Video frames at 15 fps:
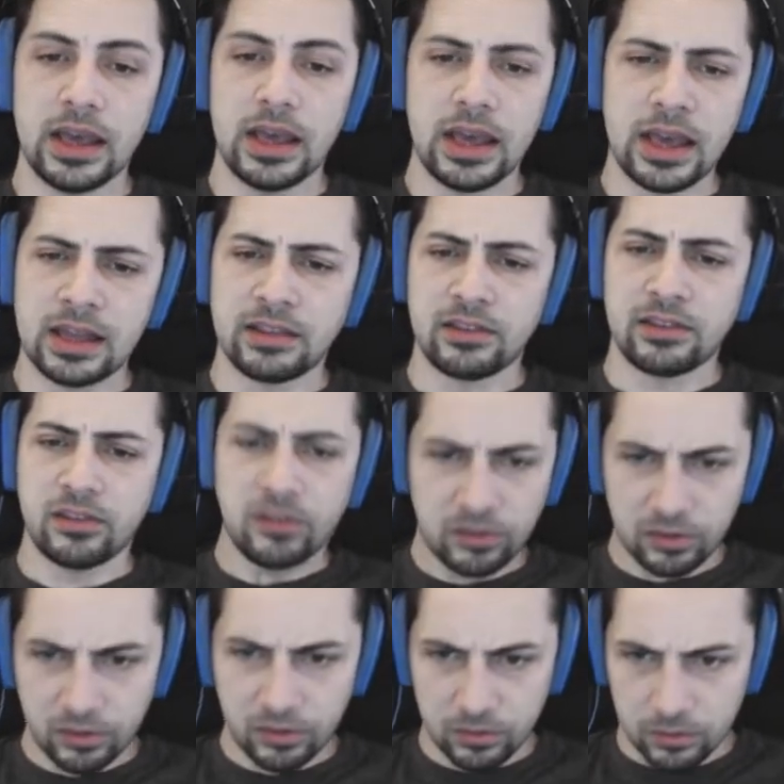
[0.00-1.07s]

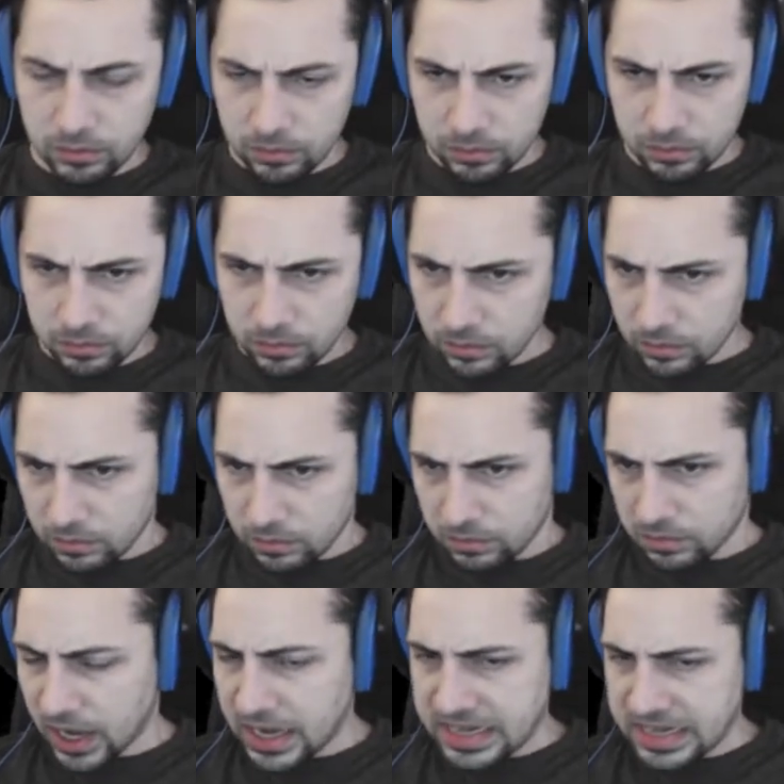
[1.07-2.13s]
It's
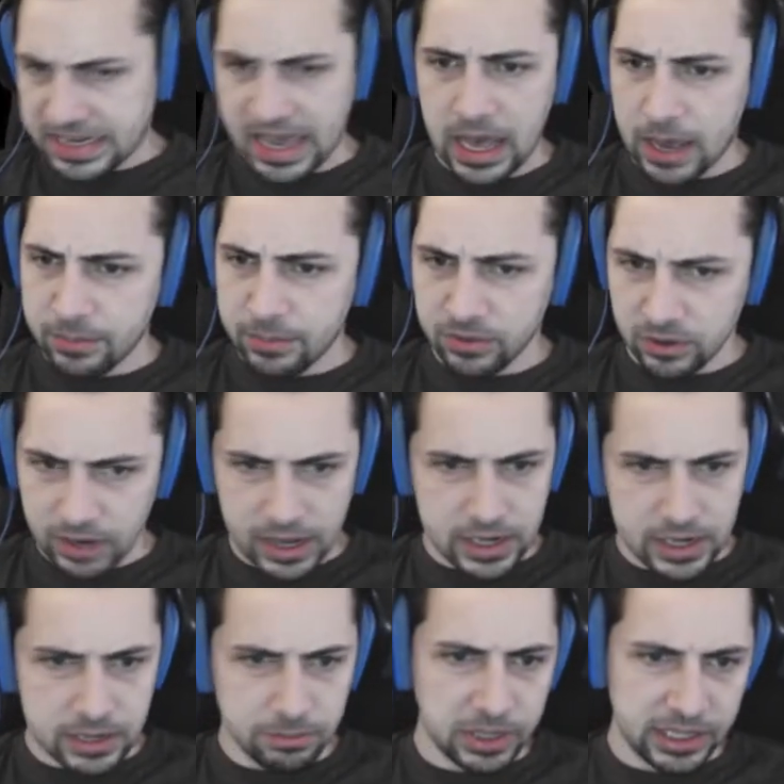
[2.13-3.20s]
got tabs in
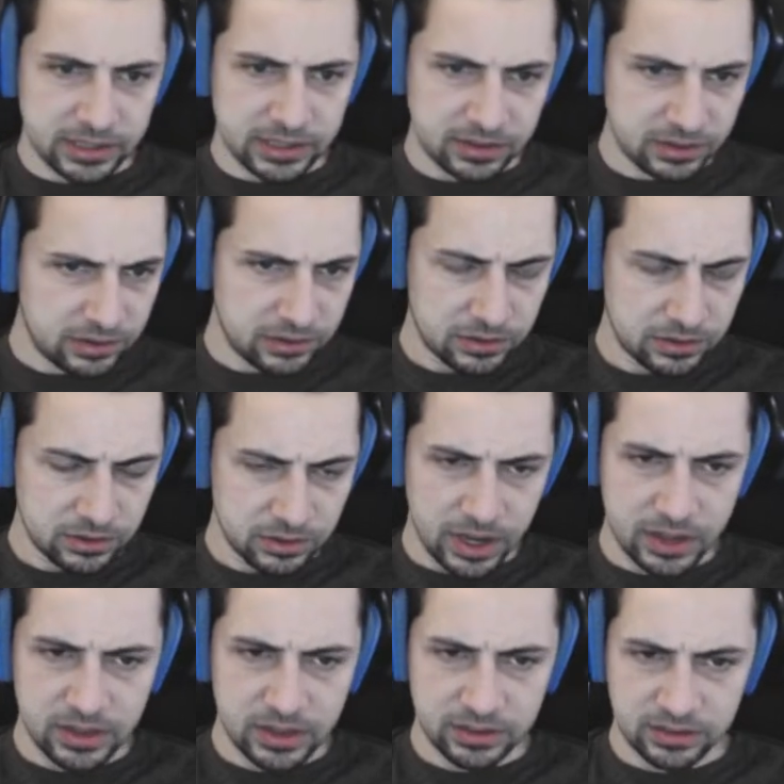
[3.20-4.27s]
random places.
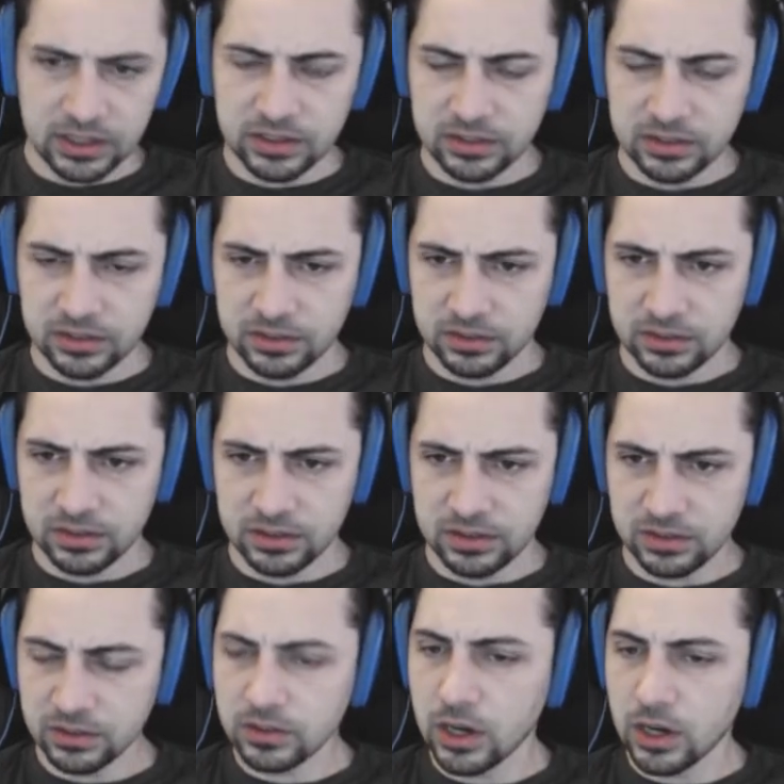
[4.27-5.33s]
Okay, this
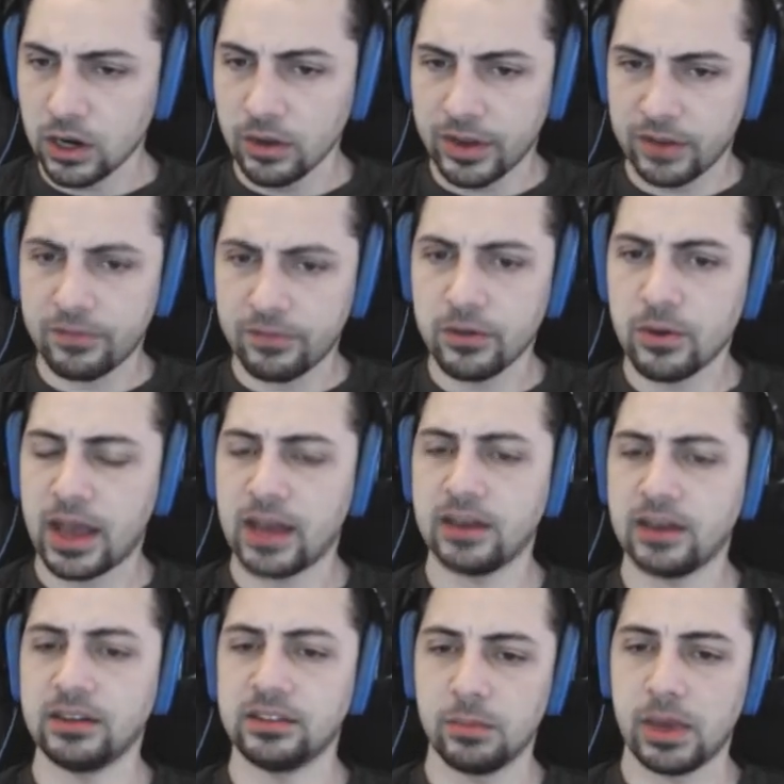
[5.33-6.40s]
is code that if you
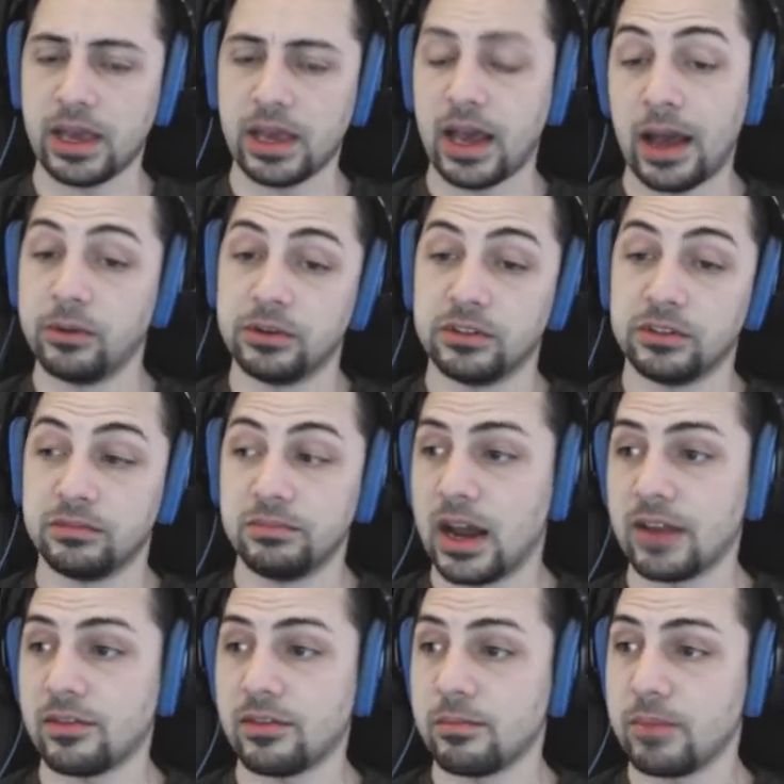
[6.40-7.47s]
handed to me, I would
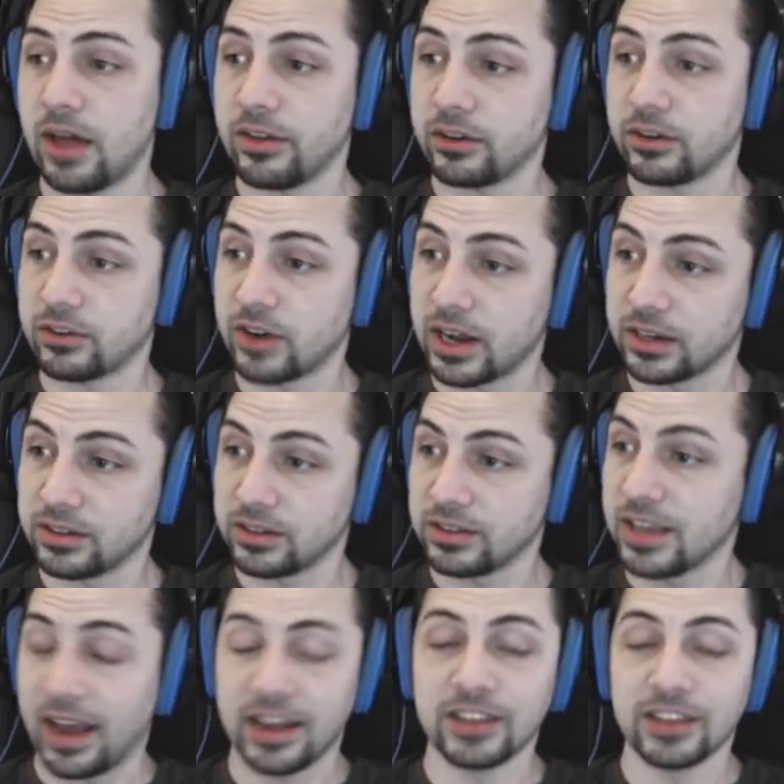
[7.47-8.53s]
not even bother trying to.
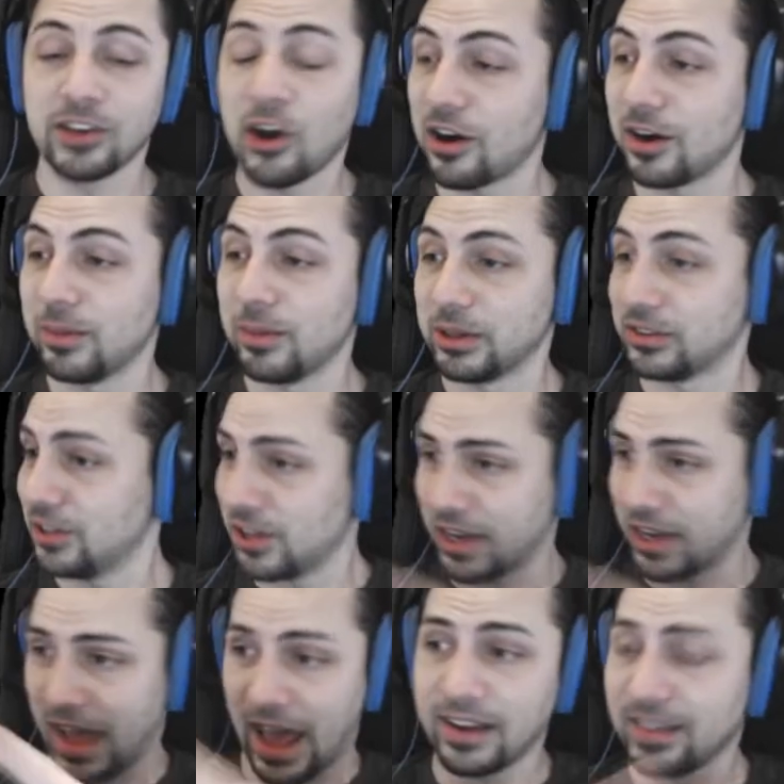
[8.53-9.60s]
Yeah, it's horrible to
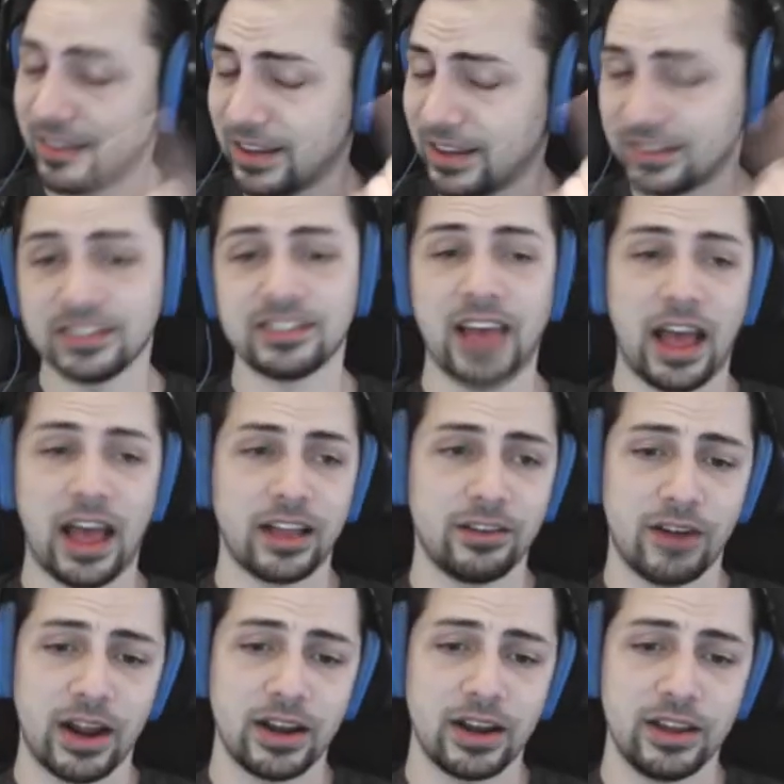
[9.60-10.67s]
look at. That's exactly
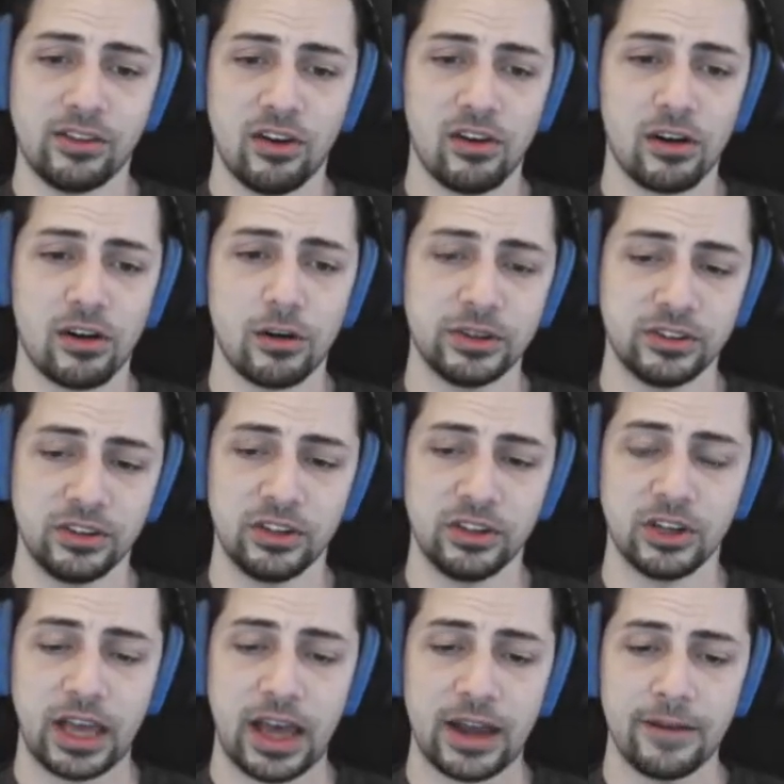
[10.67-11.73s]
right. It's horrible to
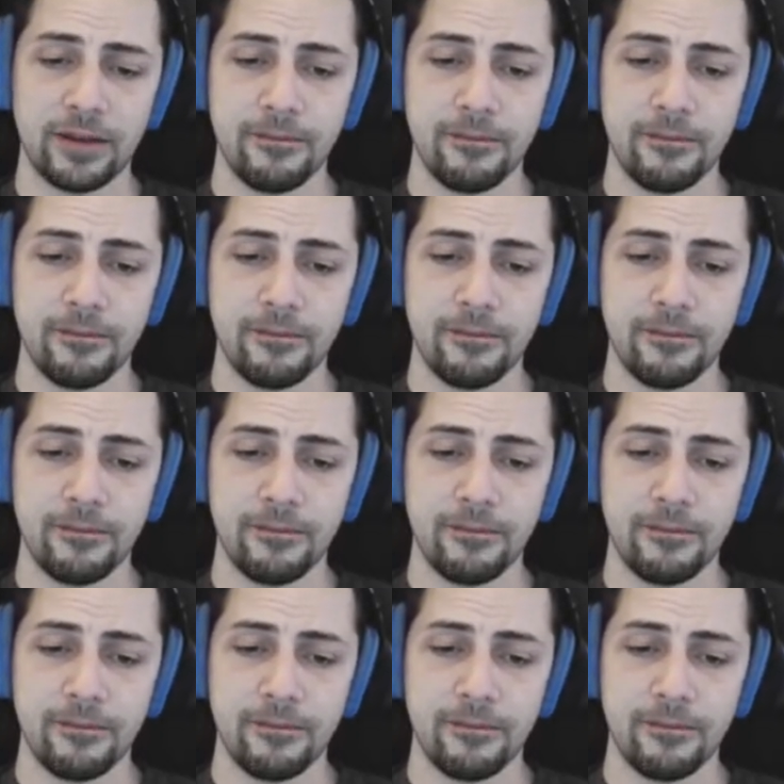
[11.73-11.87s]
look at.